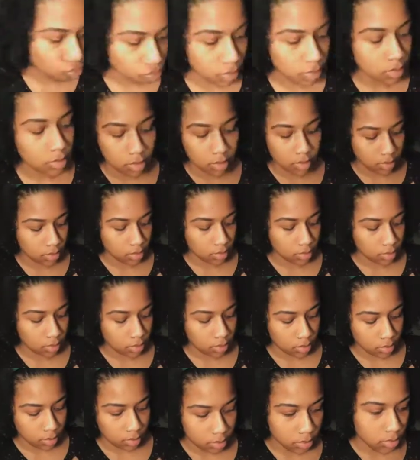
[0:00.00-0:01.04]
look
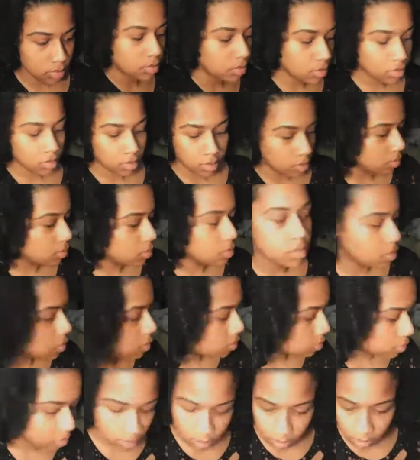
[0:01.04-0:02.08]
and an intro to me
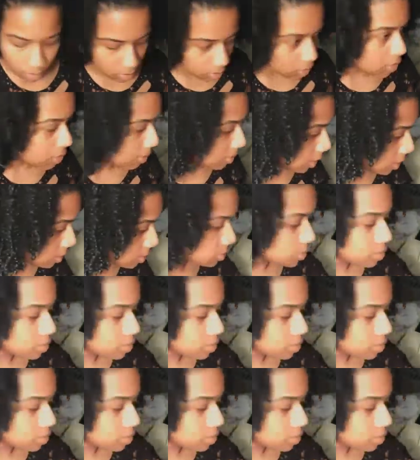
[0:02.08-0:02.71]
coming to YouTube.